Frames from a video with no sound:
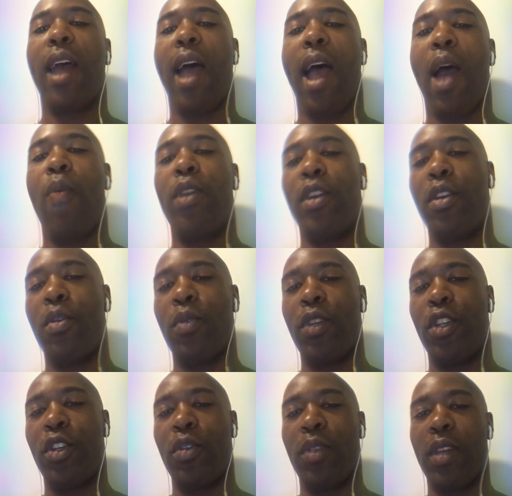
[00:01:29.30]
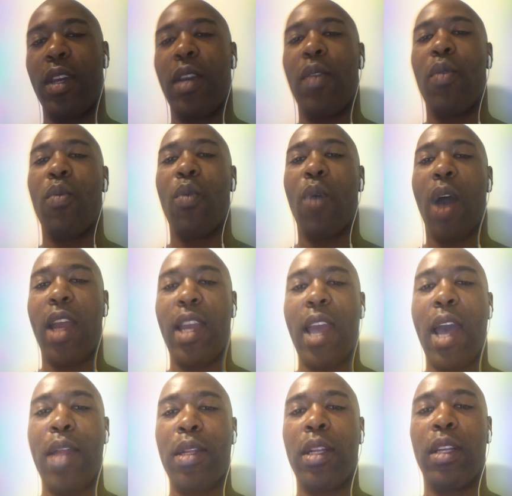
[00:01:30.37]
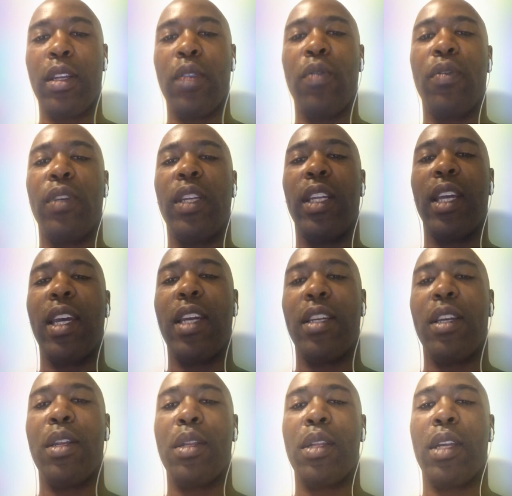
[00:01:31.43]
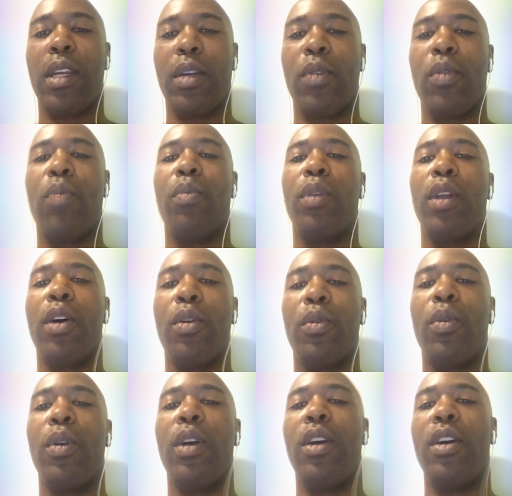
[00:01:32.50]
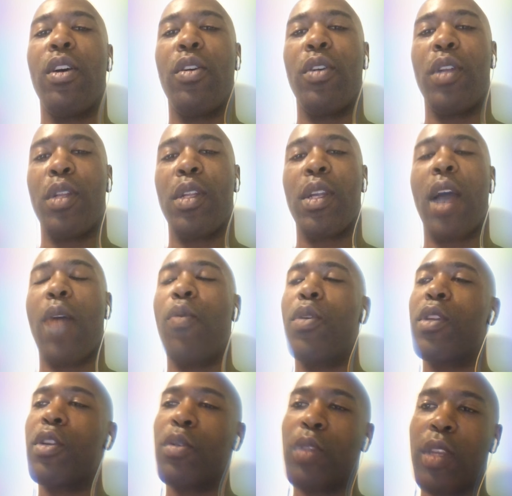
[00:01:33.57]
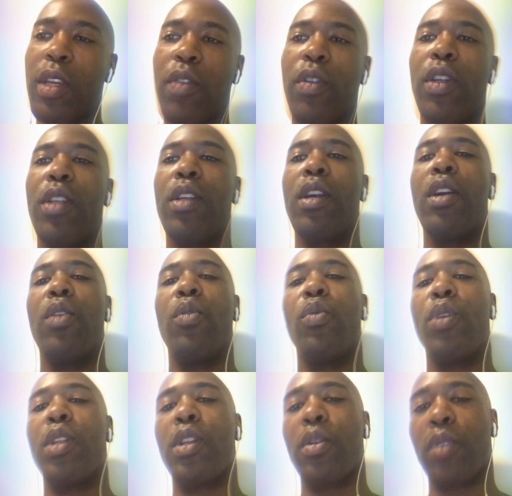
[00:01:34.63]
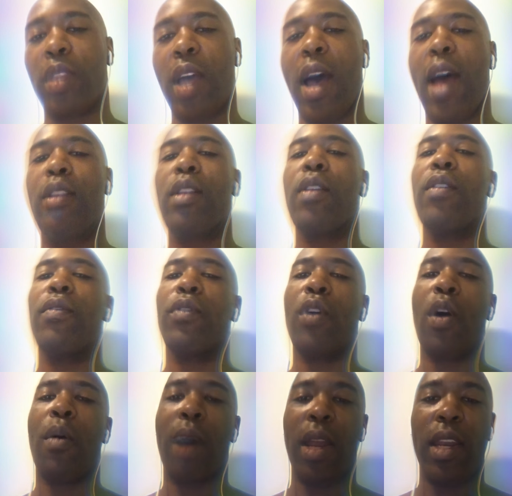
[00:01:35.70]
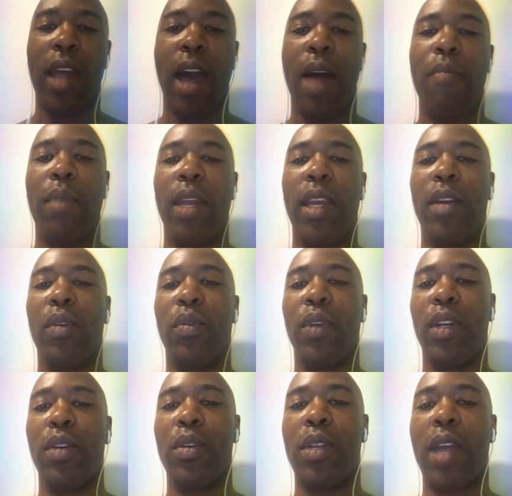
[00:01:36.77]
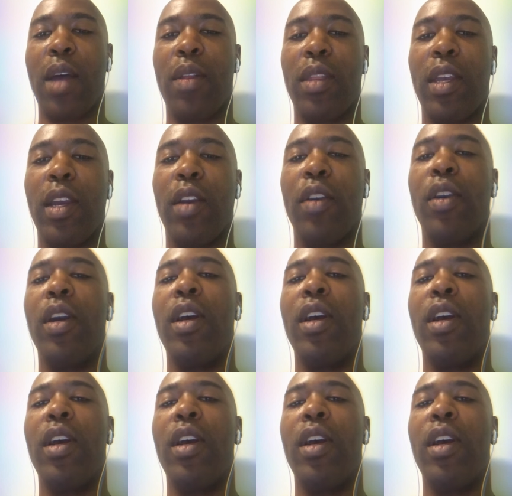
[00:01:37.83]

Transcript: I want to know what you think. Why hasn't Luffy landed a single blow on this guy? What's your theories? What's your thoughts for all my non manga readers out there?